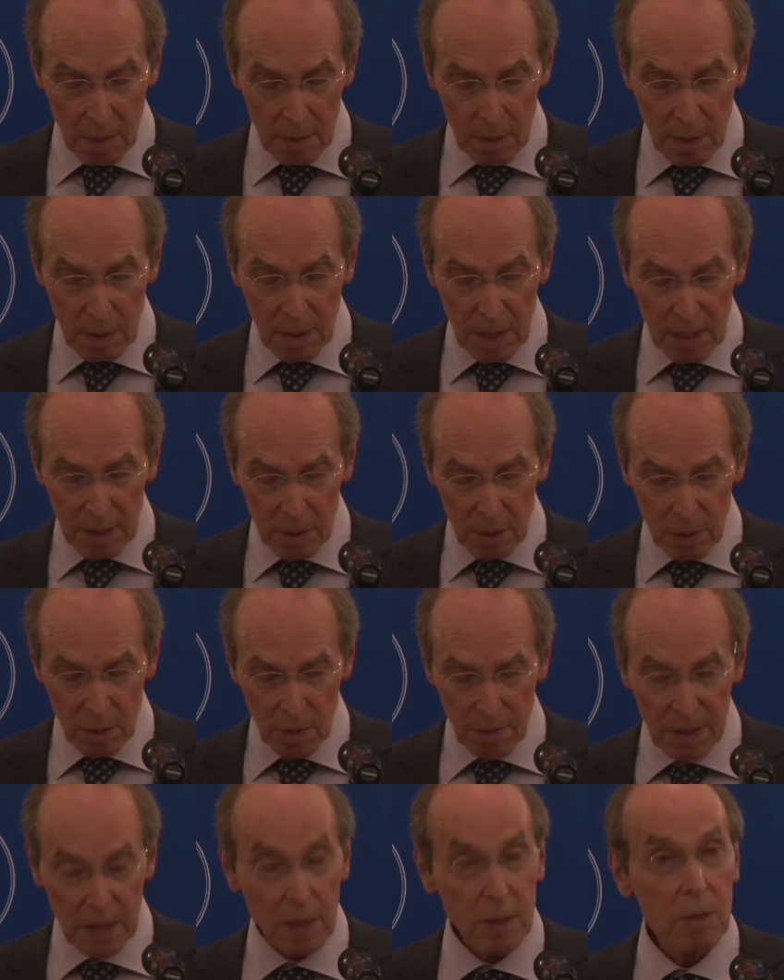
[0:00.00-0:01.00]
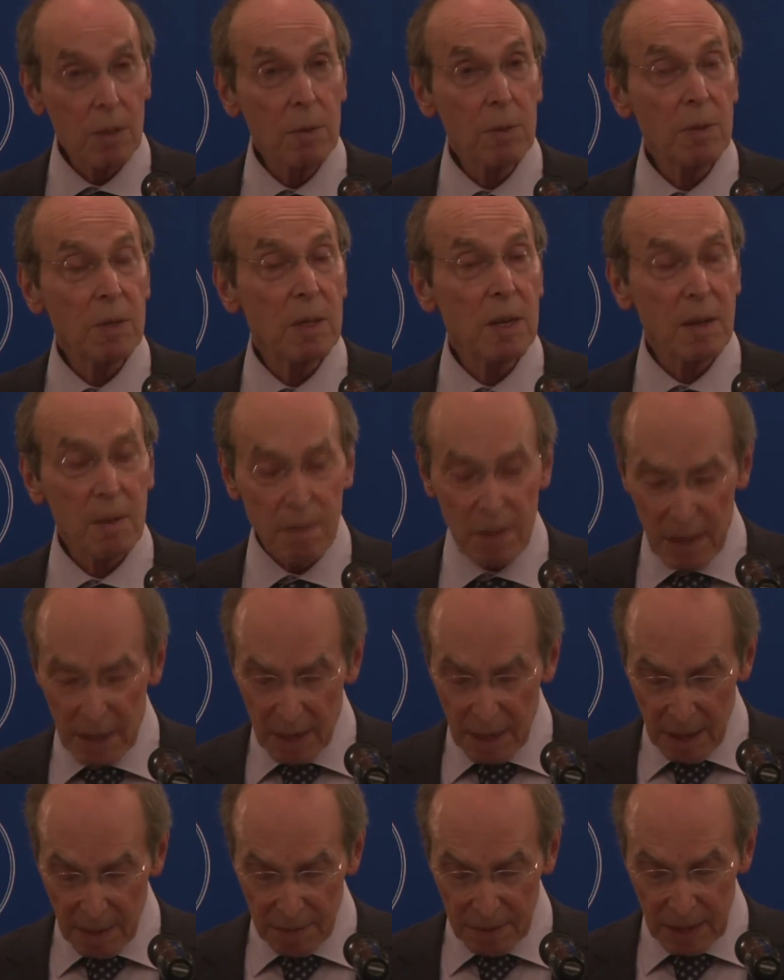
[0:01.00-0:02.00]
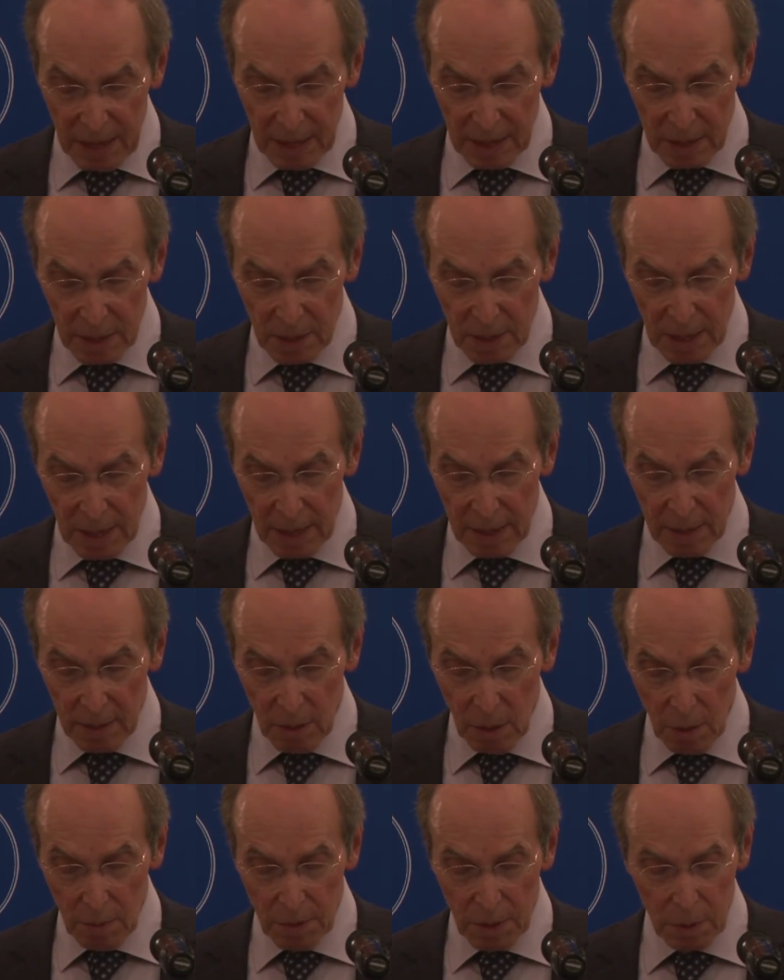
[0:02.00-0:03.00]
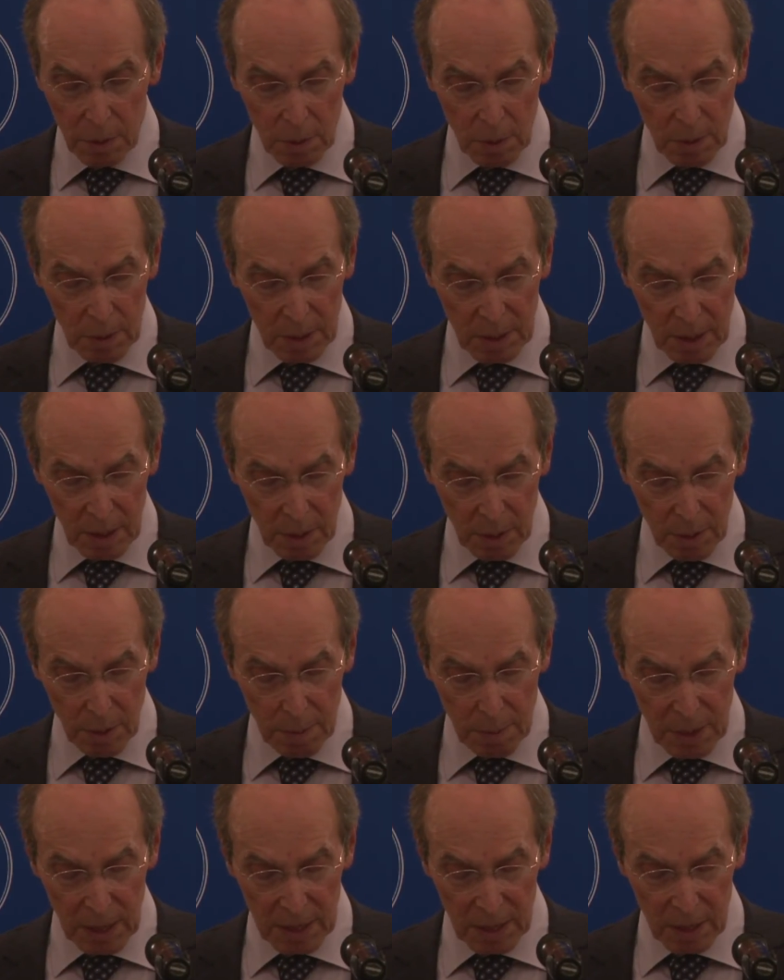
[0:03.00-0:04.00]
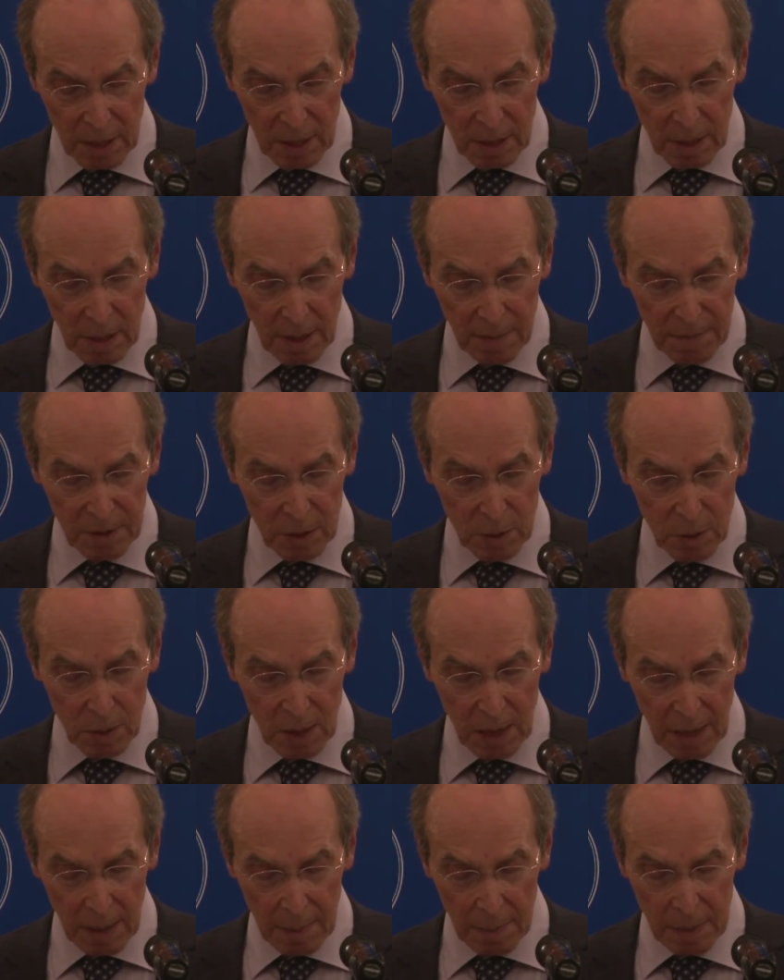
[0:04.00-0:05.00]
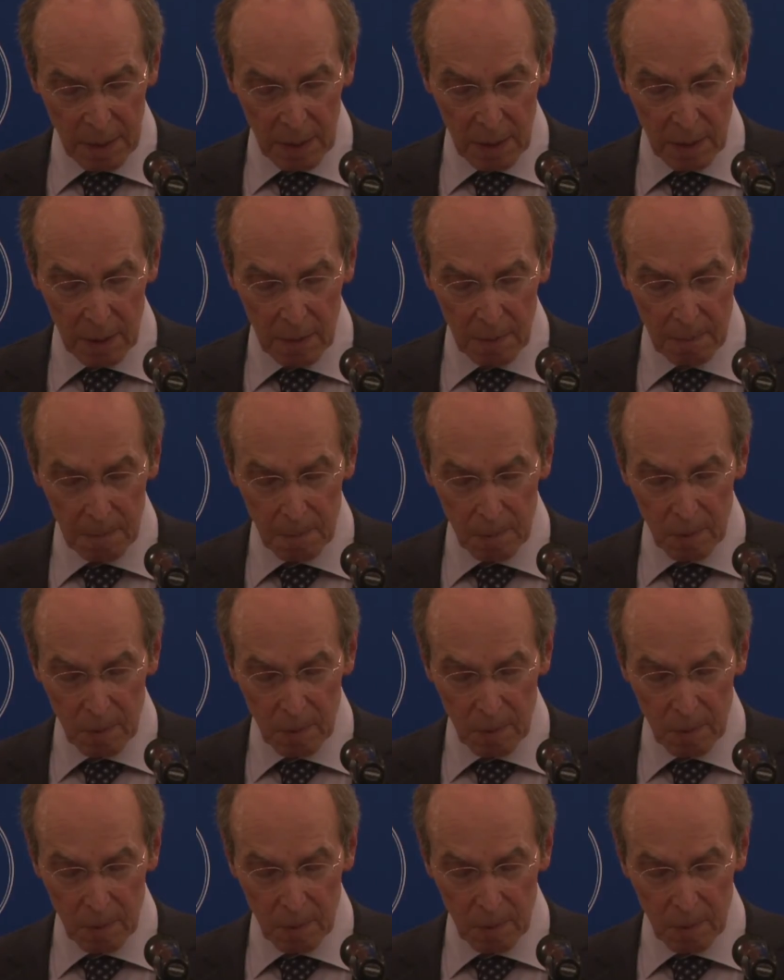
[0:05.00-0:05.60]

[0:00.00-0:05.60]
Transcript: the then Soviet Union invaded Afghanistan, overthrew and killed the president, Hafizullah Amin,